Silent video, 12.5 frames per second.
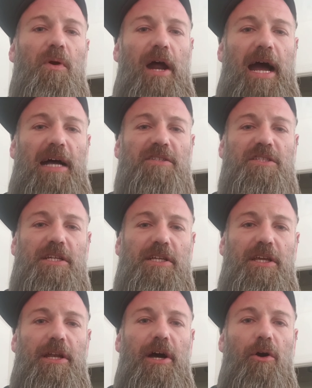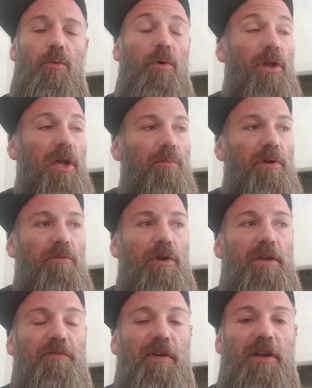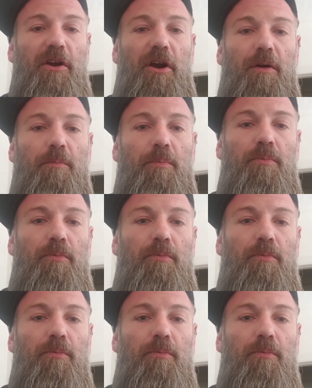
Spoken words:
were asking, well, can we refund our